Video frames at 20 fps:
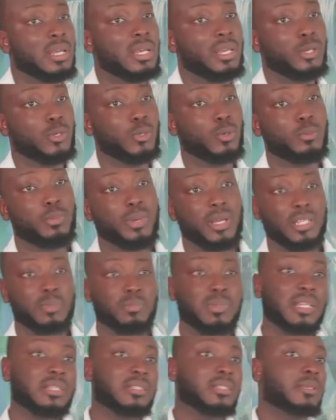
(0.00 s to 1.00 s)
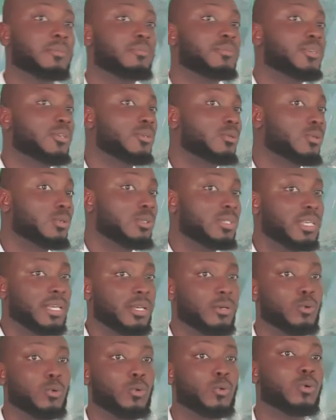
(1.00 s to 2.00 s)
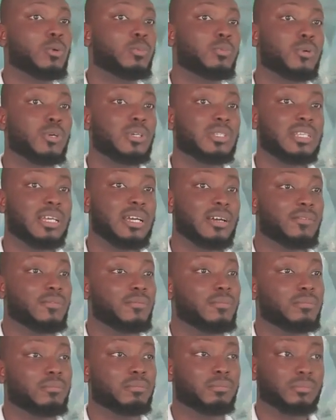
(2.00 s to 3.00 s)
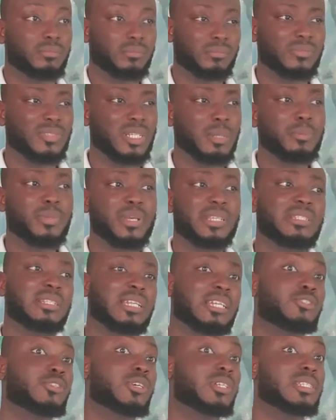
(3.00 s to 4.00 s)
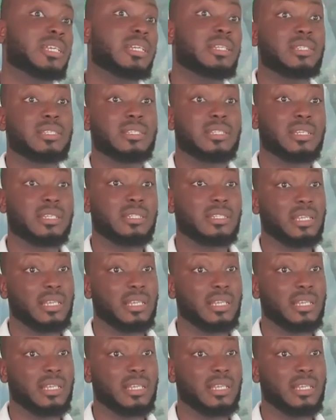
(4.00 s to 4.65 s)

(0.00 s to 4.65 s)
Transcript: you know, burnt plantain peels and cocoa pods have the best natural salicylates.